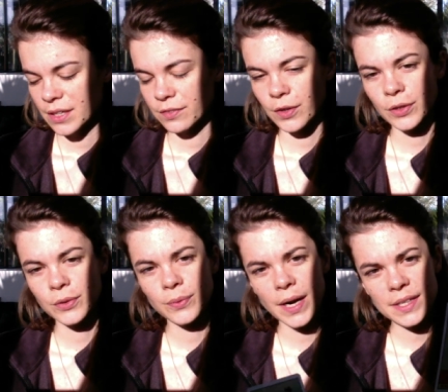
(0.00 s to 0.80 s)

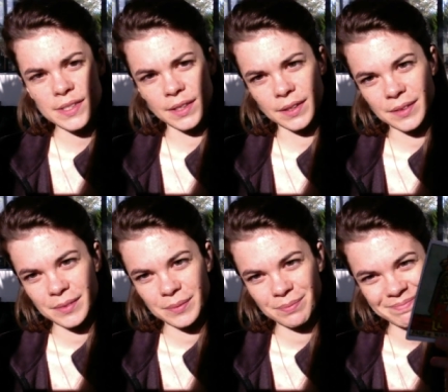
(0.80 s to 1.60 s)
Virgo rising,
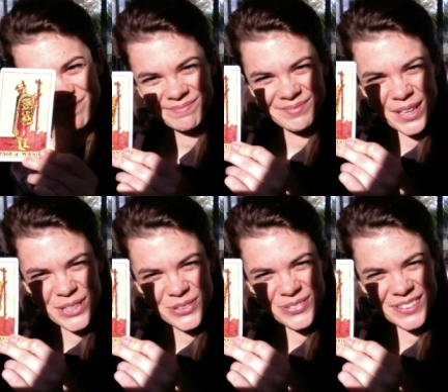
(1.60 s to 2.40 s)

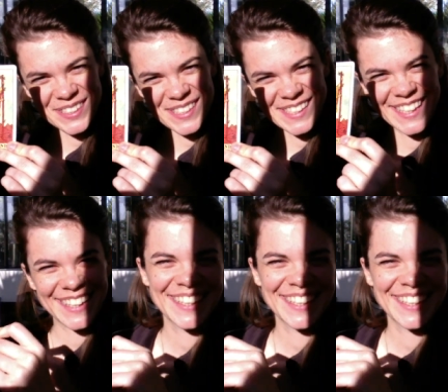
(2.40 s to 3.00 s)
page of wands.